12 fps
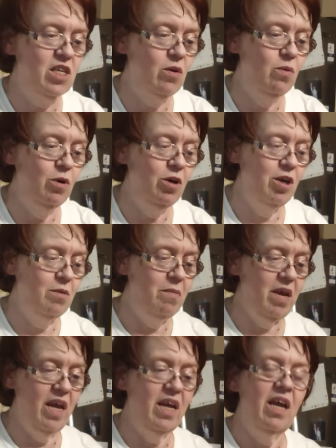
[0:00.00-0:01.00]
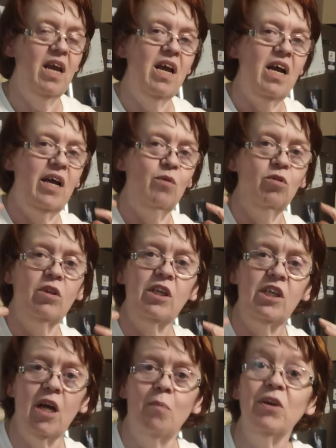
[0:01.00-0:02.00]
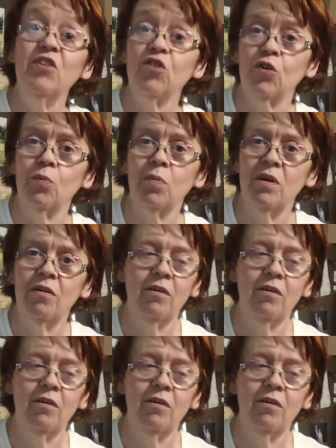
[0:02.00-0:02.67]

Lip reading: so we're going to make a really yummy soup